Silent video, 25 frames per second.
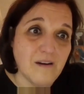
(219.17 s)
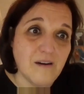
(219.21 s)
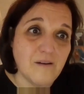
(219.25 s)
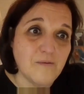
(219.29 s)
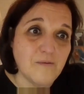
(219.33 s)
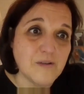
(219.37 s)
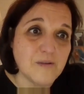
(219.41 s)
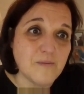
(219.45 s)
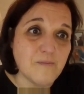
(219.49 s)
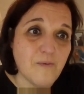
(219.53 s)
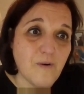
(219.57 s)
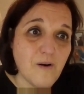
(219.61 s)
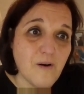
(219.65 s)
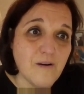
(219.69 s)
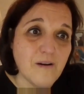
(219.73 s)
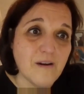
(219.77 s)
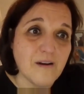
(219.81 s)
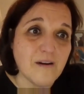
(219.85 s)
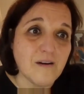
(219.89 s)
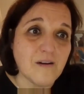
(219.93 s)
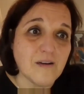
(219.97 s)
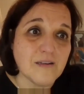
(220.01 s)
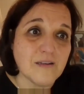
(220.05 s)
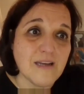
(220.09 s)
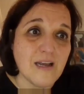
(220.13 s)
I was
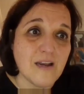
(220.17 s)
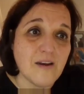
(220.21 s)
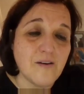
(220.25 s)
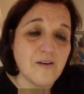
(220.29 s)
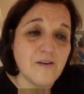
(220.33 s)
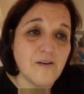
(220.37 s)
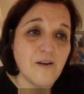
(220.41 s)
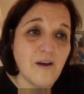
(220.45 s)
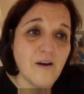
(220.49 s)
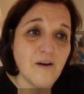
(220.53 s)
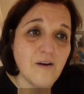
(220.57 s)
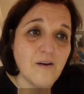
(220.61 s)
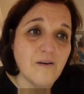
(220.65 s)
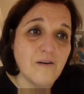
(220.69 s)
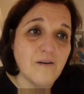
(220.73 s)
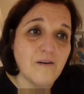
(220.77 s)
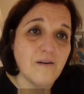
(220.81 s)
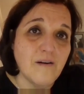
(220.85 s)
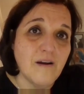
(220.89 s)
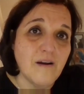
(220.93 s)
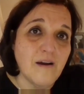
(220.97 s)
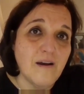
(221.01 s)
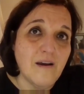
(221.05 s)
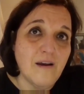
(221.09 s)
broken because I know,